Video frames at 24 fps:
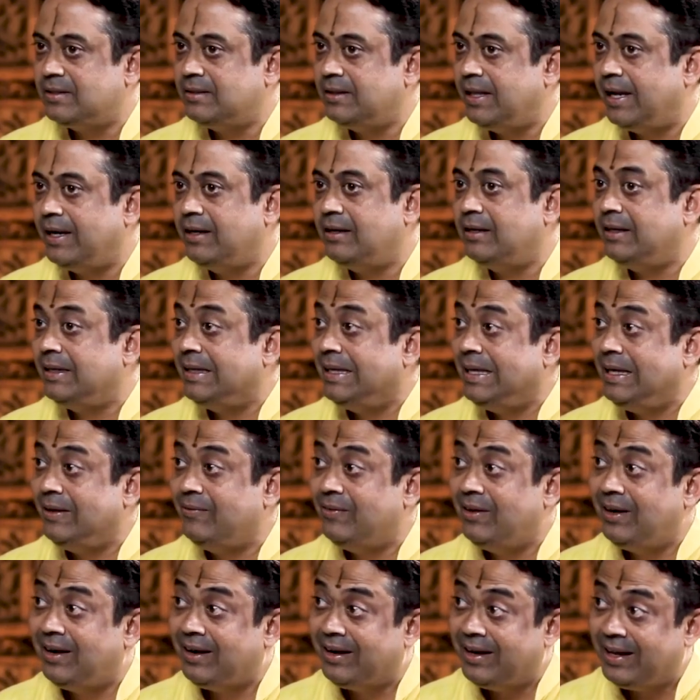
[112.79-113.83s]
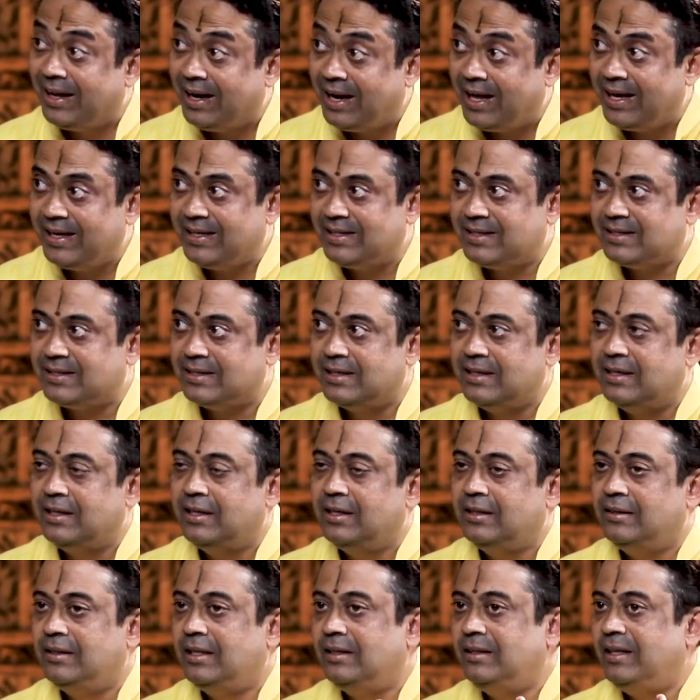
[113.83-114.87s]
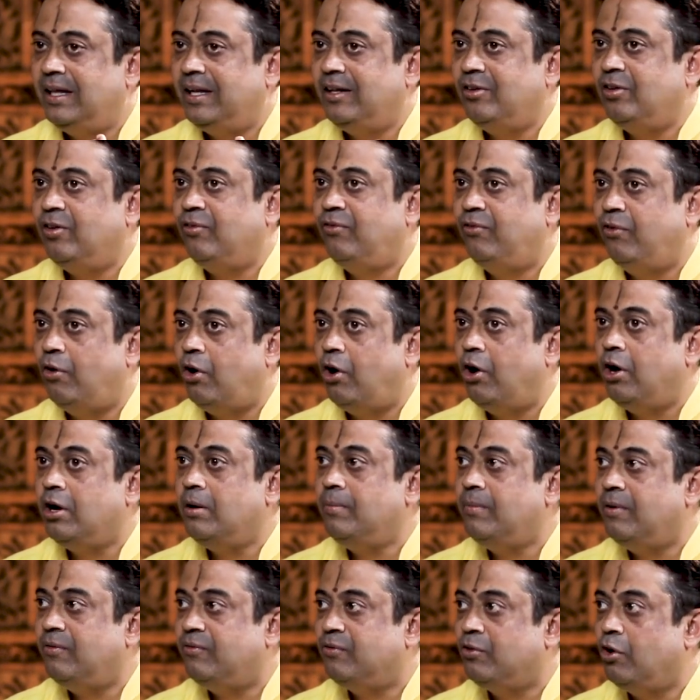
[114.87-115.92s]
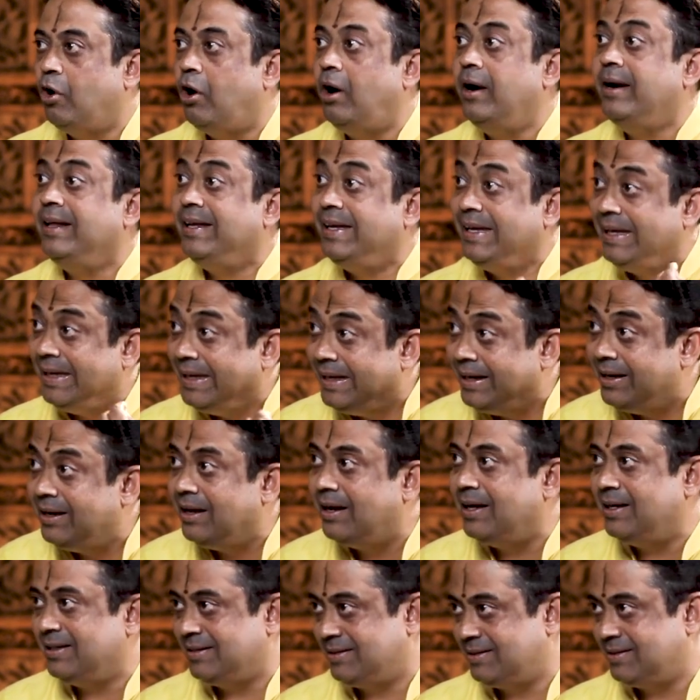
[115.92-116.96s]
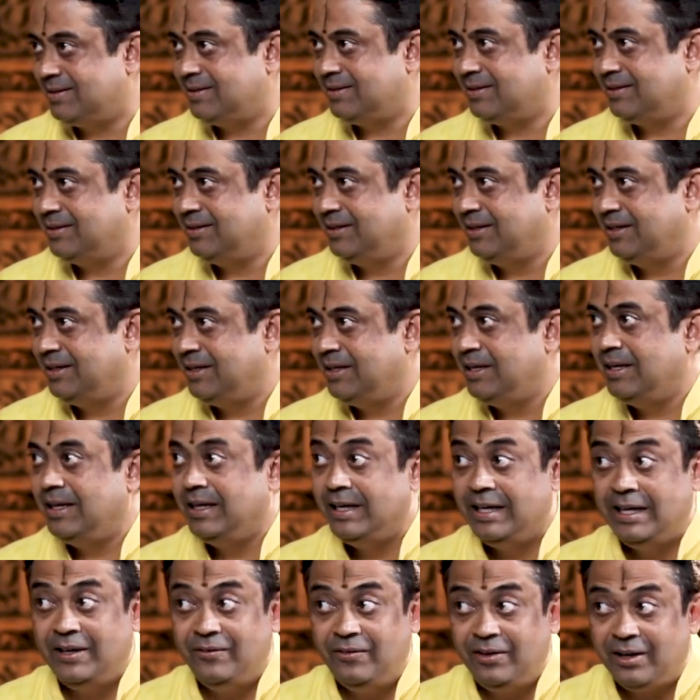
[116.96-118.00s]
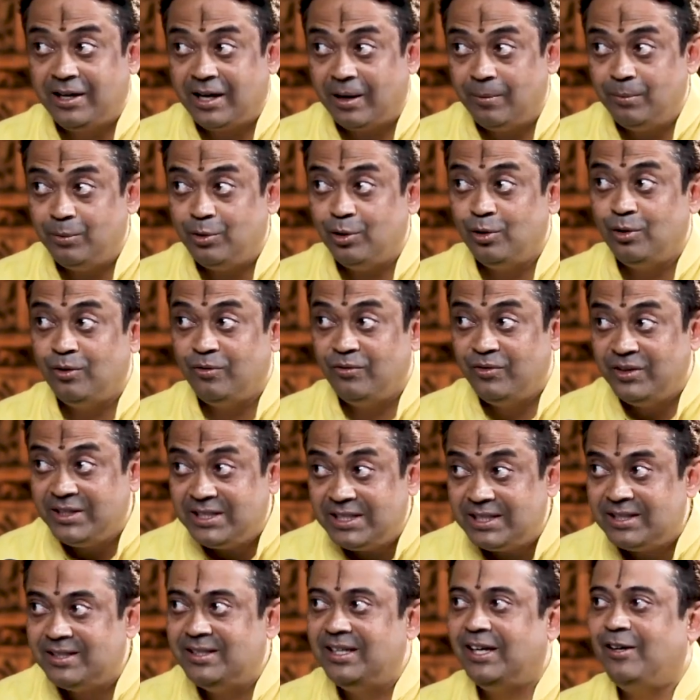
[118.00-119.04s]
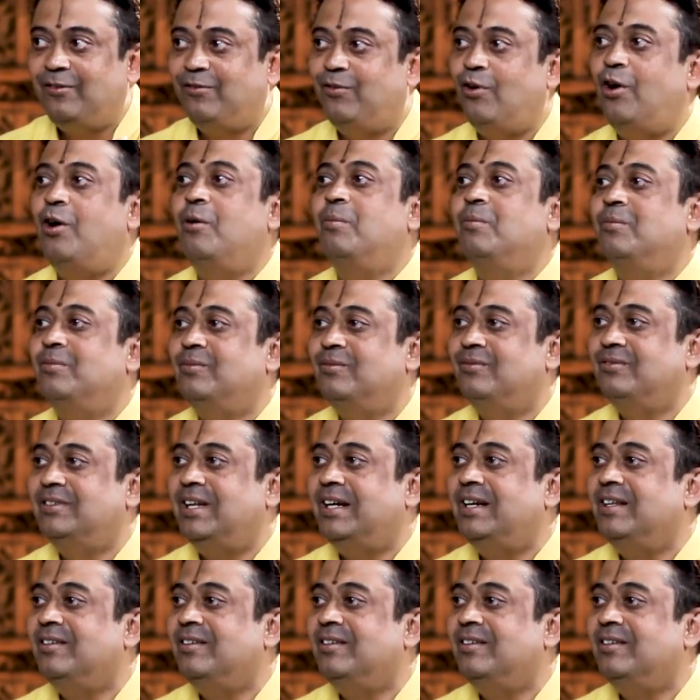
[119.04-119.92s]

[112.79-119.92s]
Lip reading: that he will realize that there is a form of God in us. He will come to know which is that form that